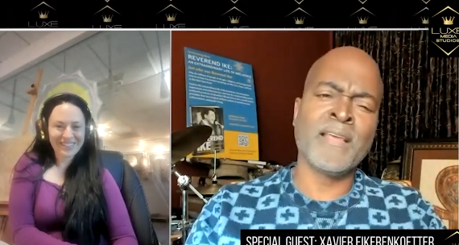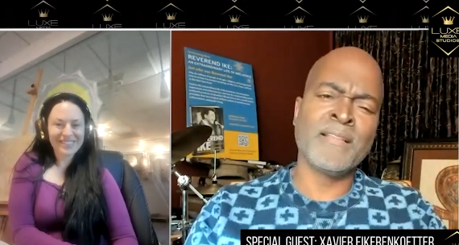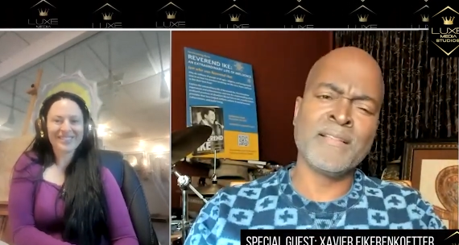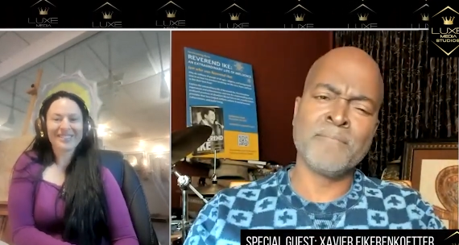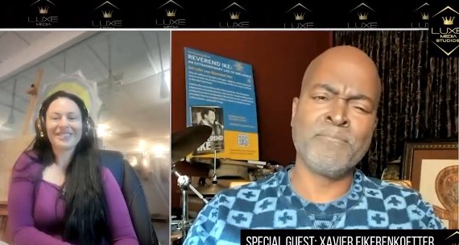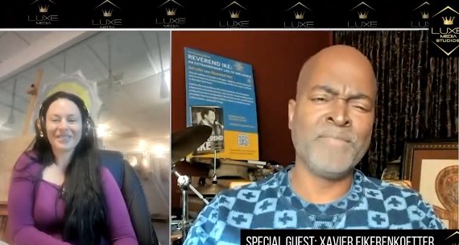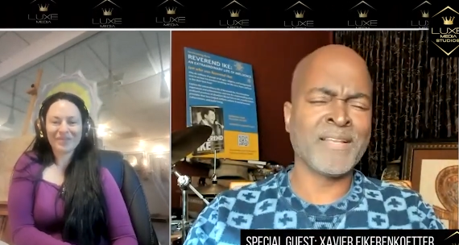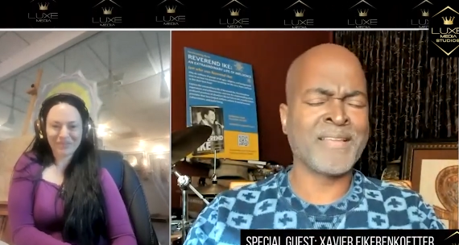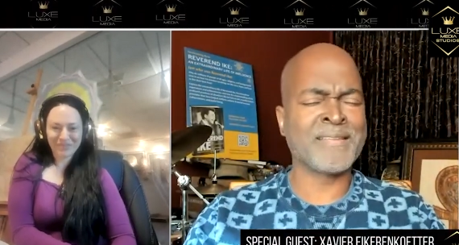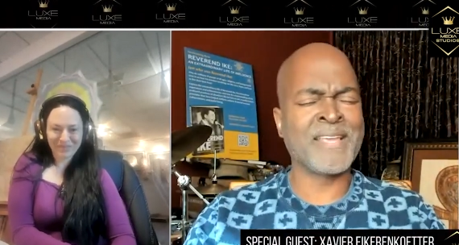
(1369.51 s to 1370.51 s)
Speaker 1: and the
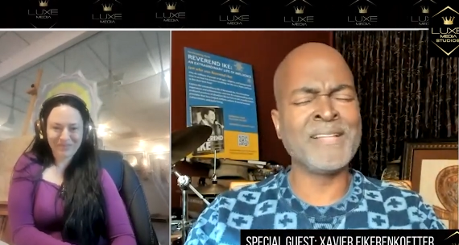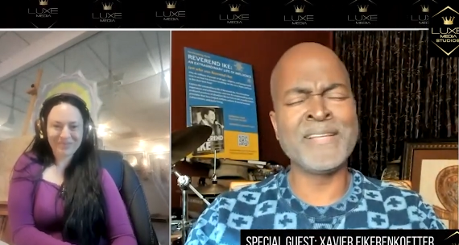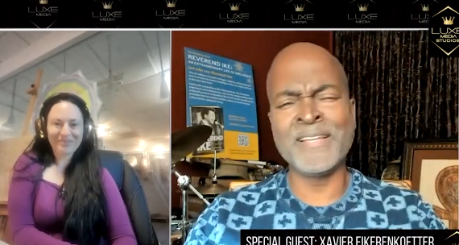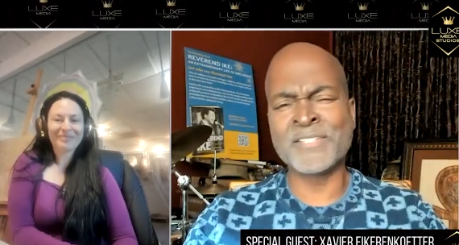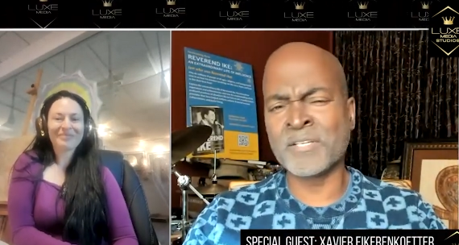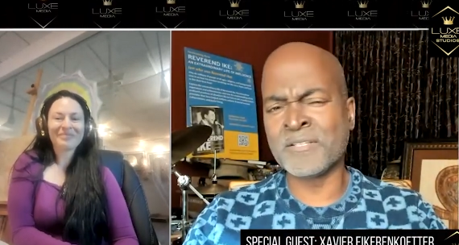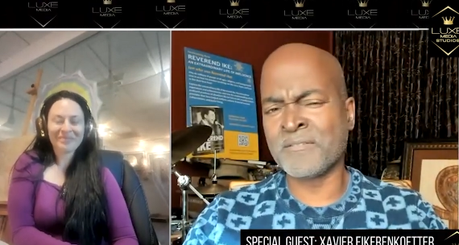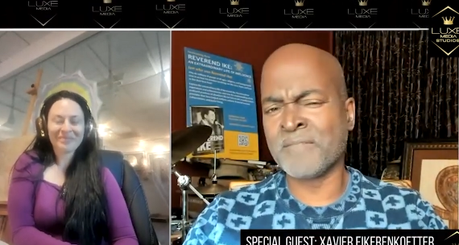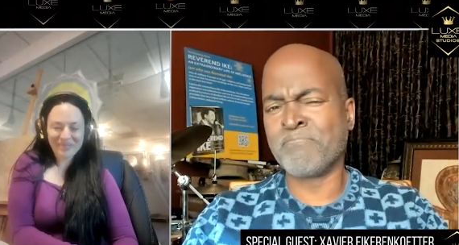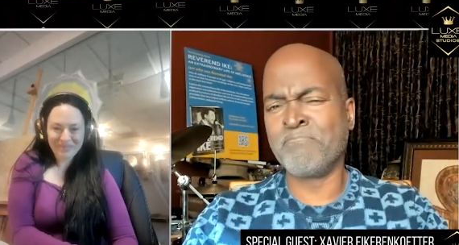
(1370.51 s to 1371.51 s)
killing each
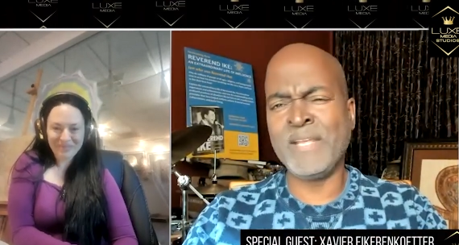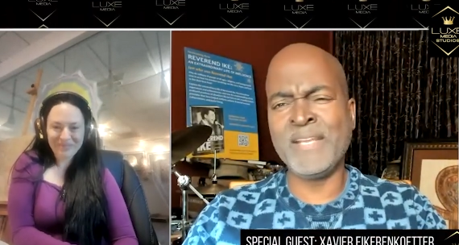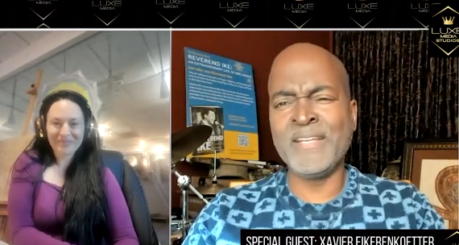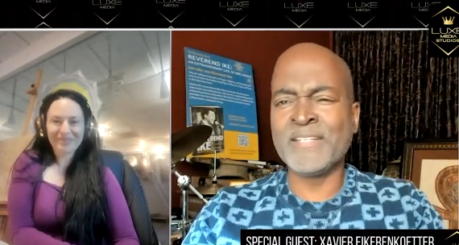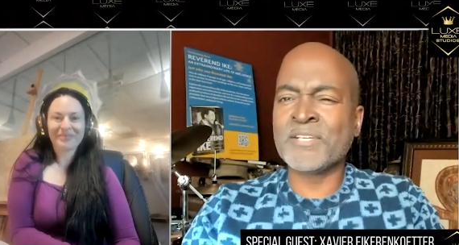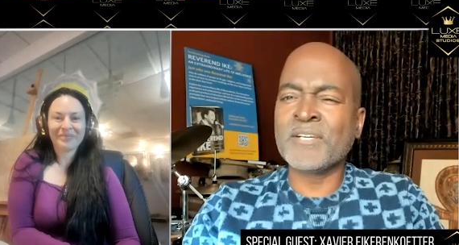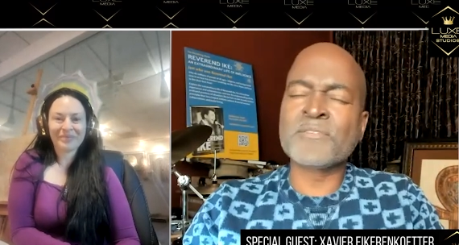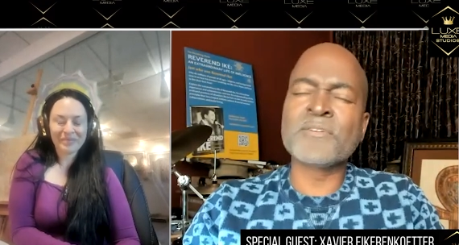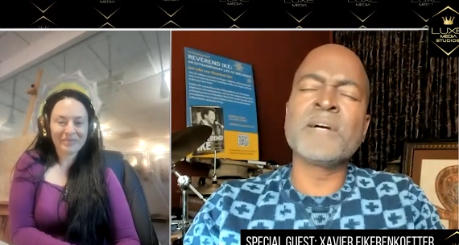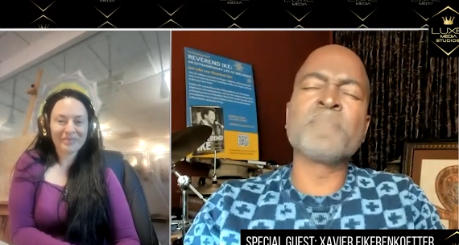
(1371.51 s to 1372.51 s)
other and beating each
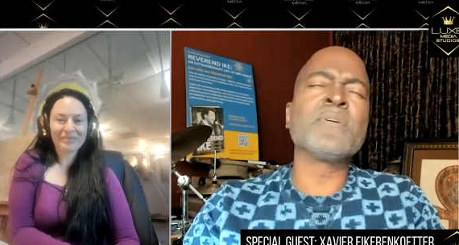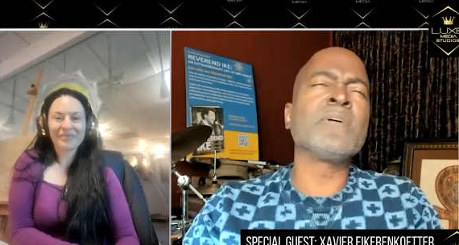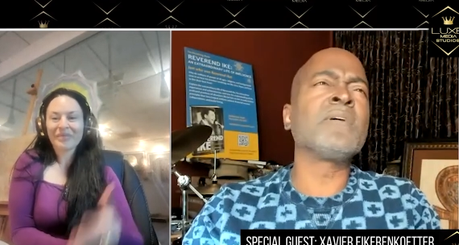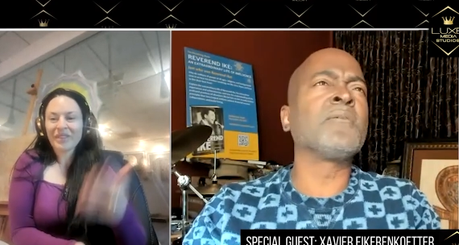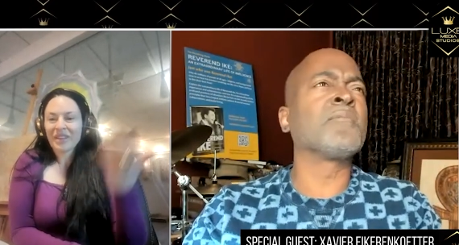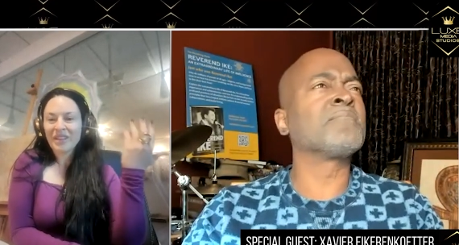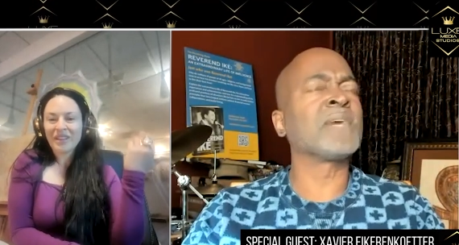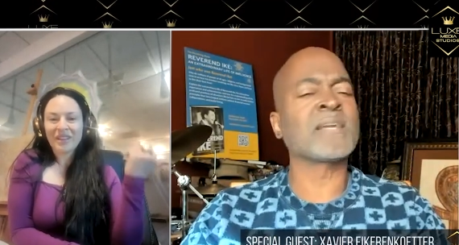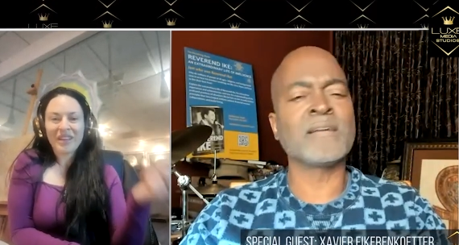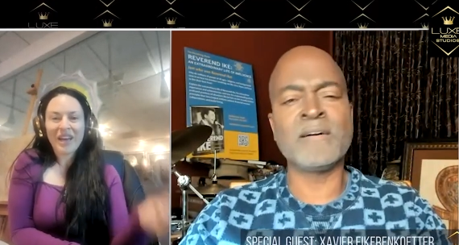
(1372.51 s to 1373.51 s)
other up. Oh
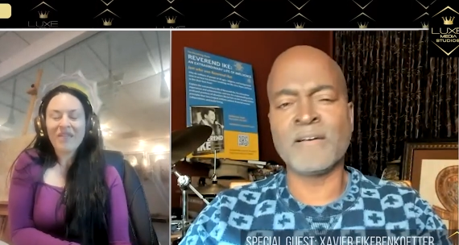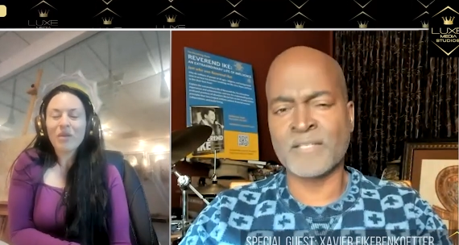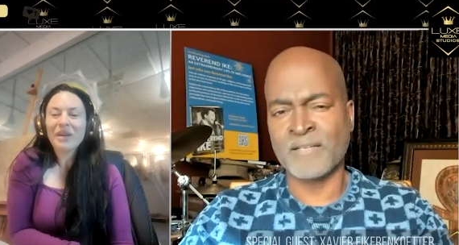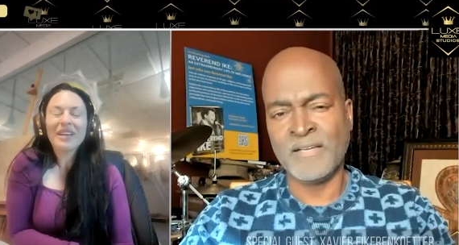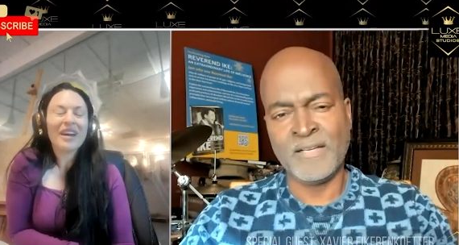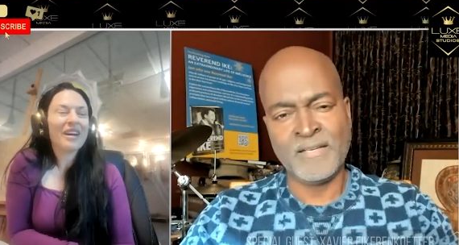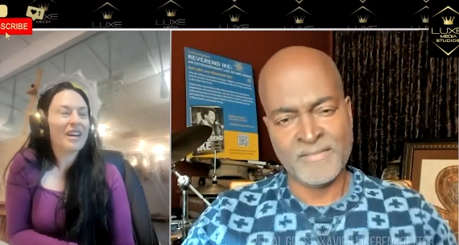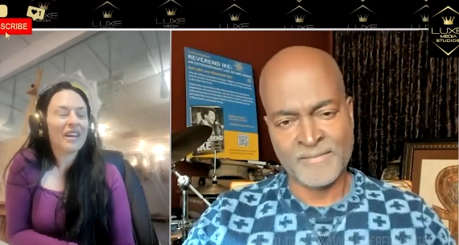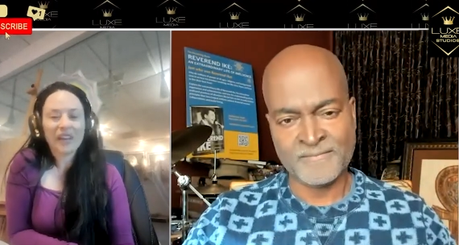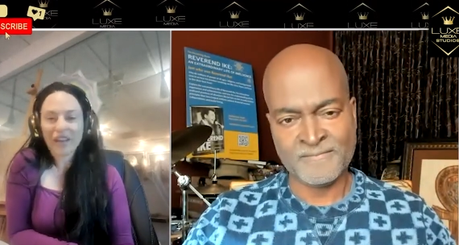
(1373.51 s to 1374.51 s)
my God.
Speaker 2: Haven't we?
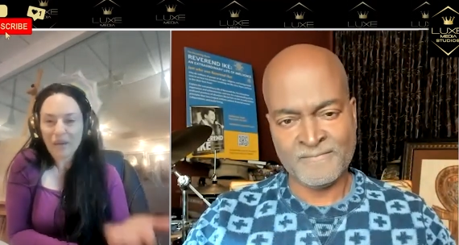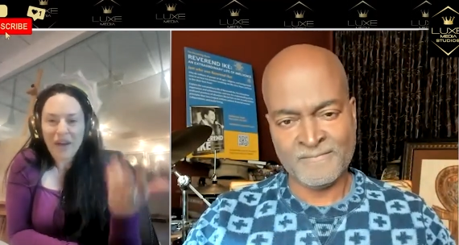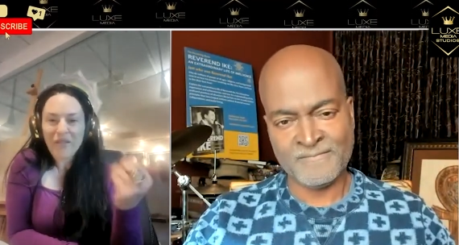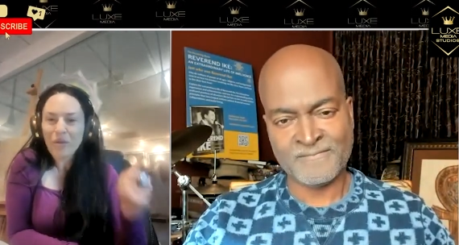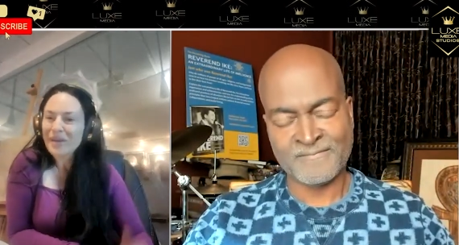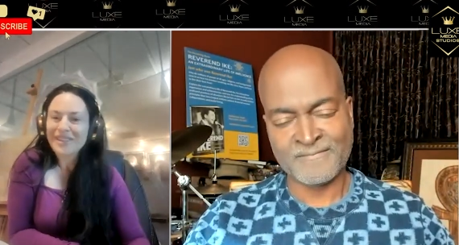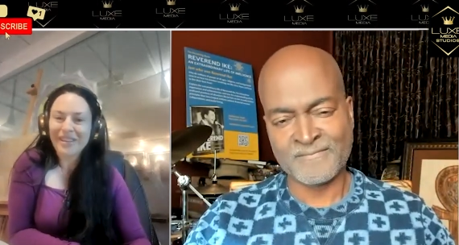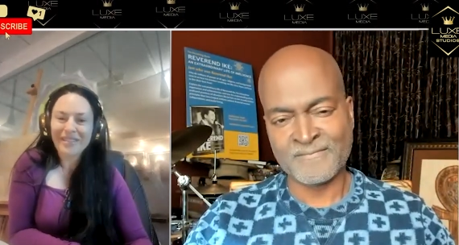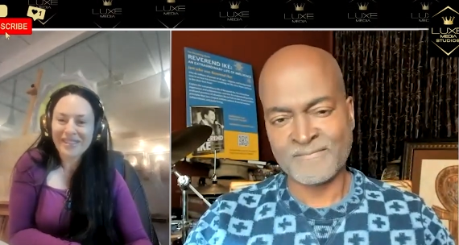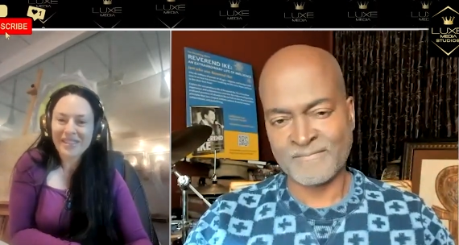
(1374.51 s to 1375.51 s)
Yeah. Like, uh, haven't we
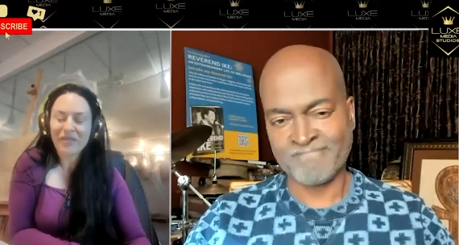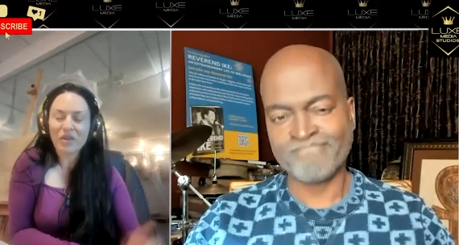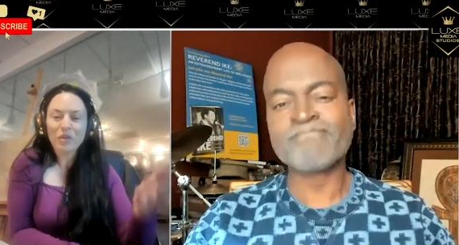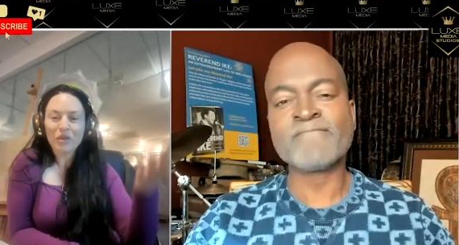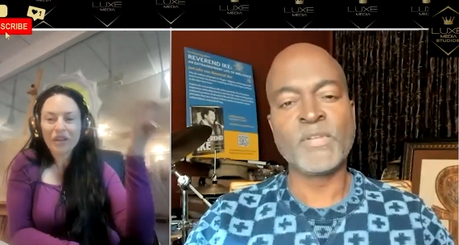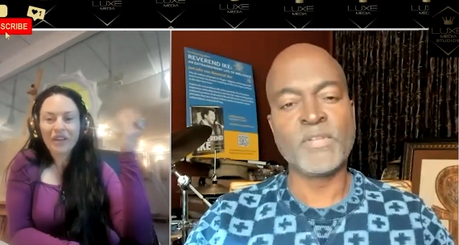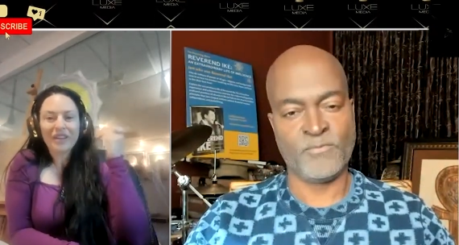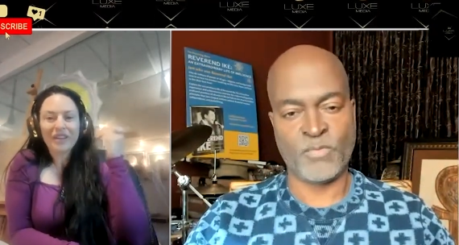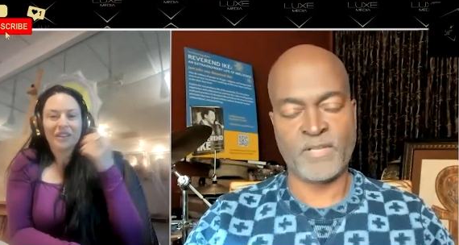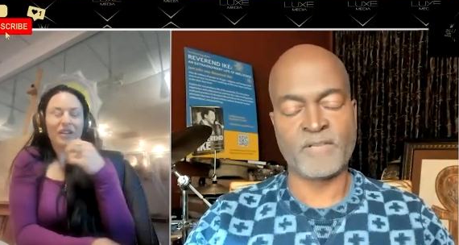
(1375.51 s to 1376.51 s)
done this? If you look
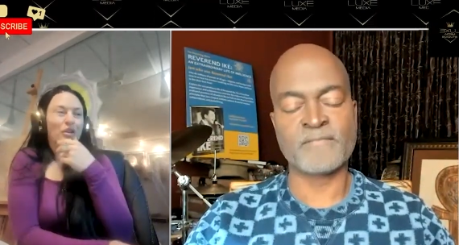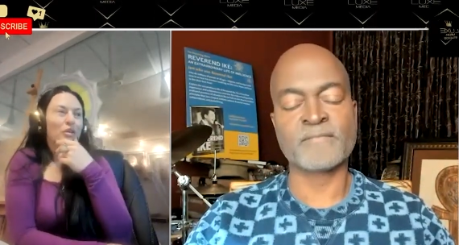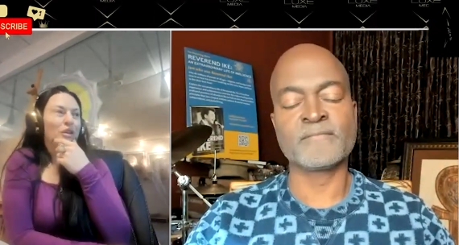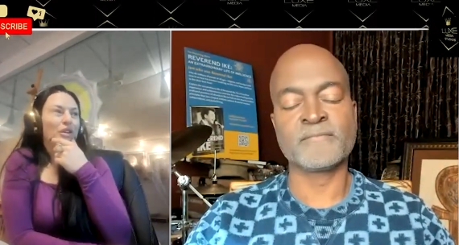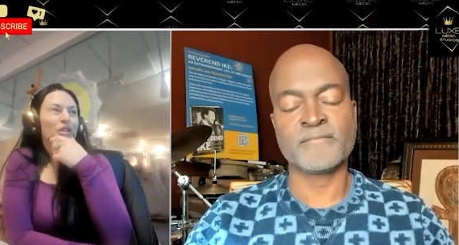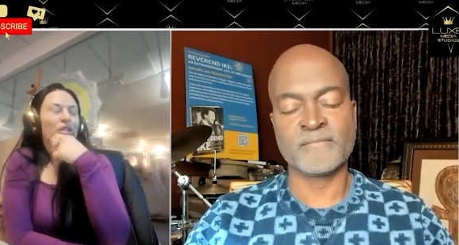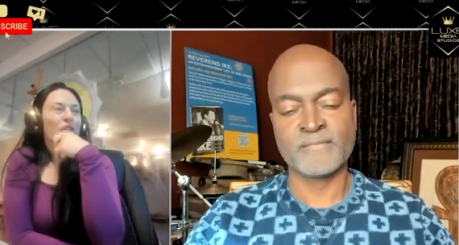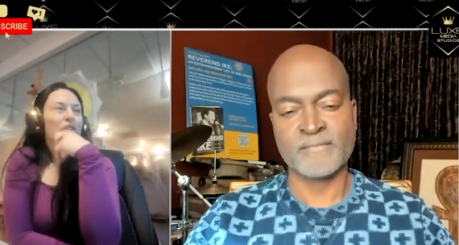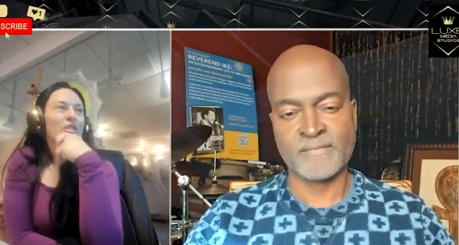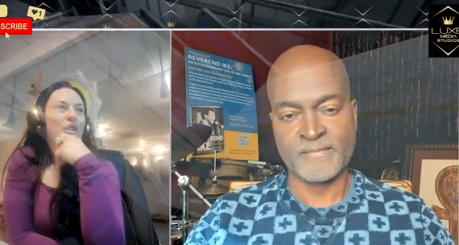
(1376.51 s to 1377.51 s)
at, you know,
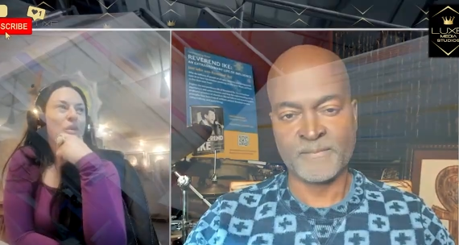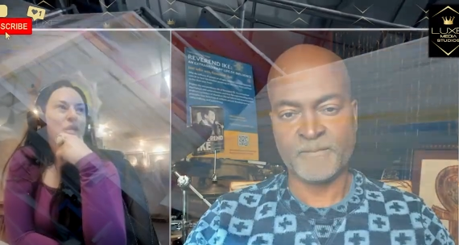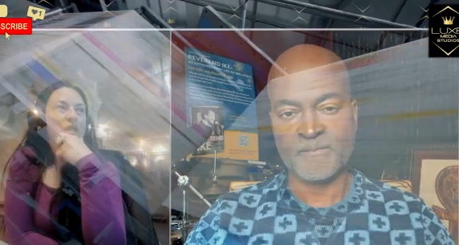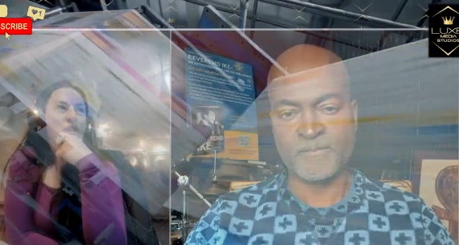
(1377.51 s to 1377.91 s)
news